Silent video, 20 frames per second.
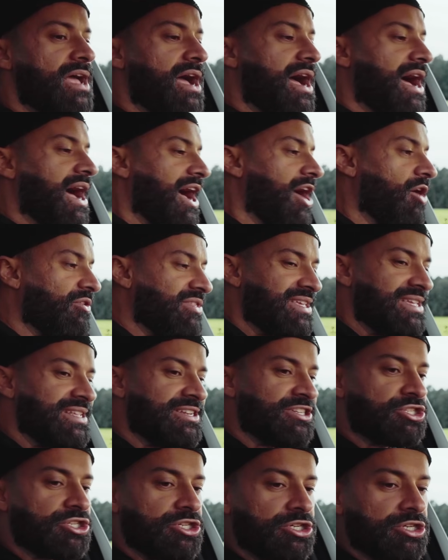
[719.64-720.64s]
how the
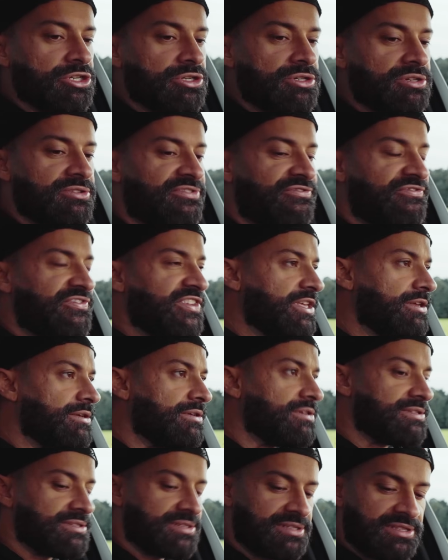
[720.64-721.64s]
interior
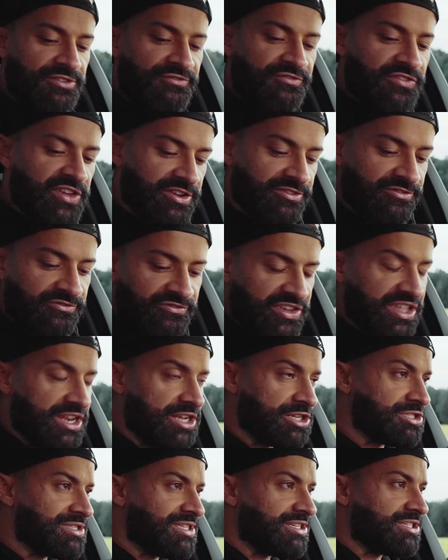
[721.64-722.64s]
feels, the fit and
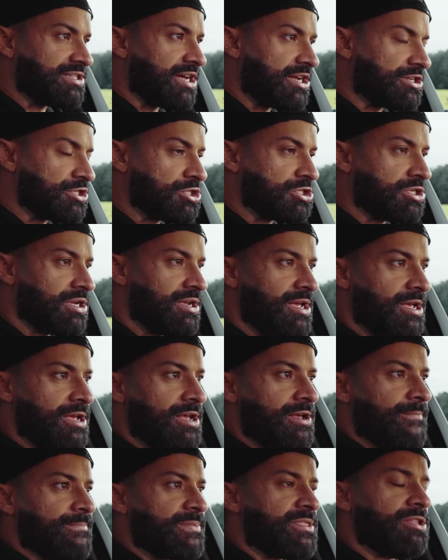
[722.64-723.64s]
finish, the touch,
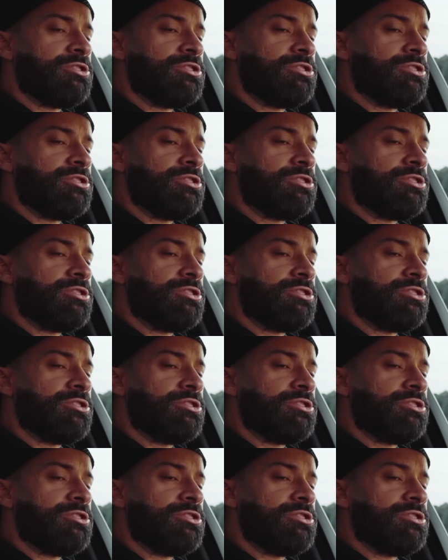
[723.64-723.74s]
the